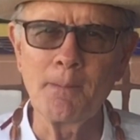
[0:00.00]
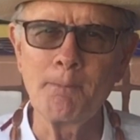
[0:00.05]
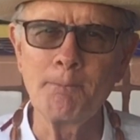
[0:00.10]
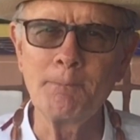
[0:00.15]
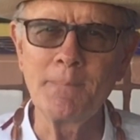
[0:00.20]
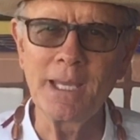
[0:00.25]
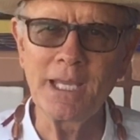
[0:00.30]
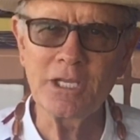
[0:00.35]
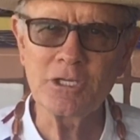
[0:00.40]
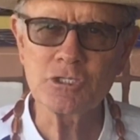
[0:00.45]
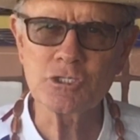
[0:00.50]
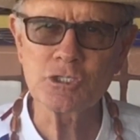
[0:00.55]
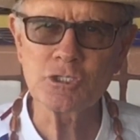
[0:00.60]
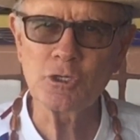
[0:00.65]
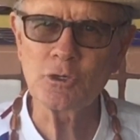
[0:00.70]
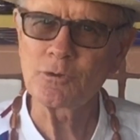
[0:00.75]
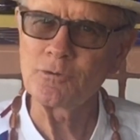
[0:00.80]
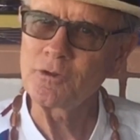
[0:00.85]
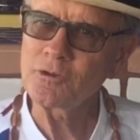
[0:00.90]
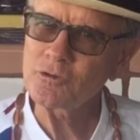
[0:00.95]
make
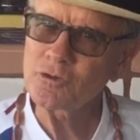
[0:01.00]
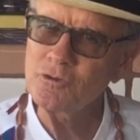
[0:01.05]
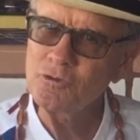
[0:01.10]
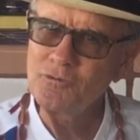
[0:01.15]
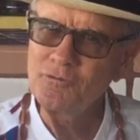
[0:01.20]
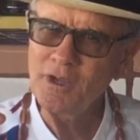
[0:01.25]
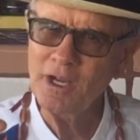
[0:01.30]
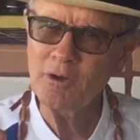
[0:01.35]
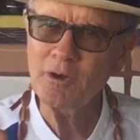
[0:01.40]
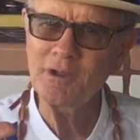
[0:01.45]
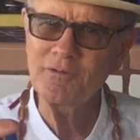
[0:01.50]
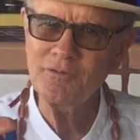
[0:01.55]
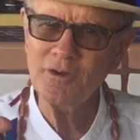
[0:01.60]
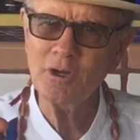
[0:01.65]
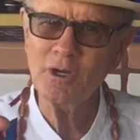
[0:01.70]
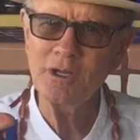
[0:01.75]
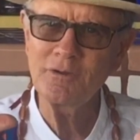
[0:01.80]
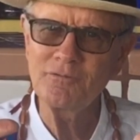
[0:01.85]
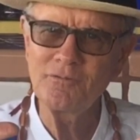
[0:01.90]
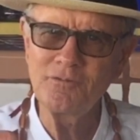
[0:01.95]
sure, this is very,
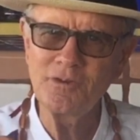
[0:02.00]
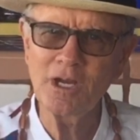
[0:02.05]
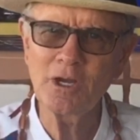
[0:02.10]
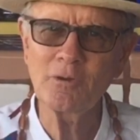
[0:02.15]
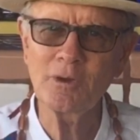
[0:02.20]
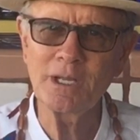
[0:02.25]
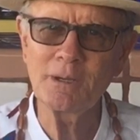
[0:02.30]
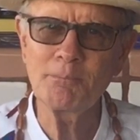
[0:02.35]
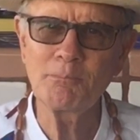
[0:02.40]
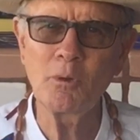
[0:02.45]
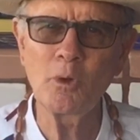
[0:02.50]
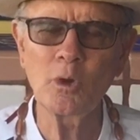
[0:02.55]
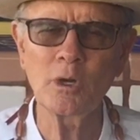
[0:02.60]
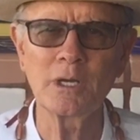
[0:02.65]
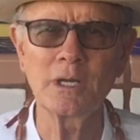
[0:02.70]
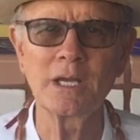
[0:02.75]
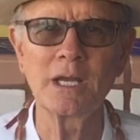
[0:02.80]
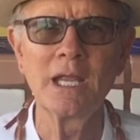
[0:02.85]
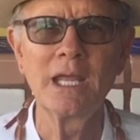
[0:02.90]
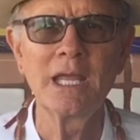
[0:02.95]
very, very
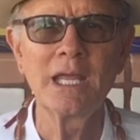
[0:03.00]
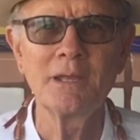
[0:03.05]
important,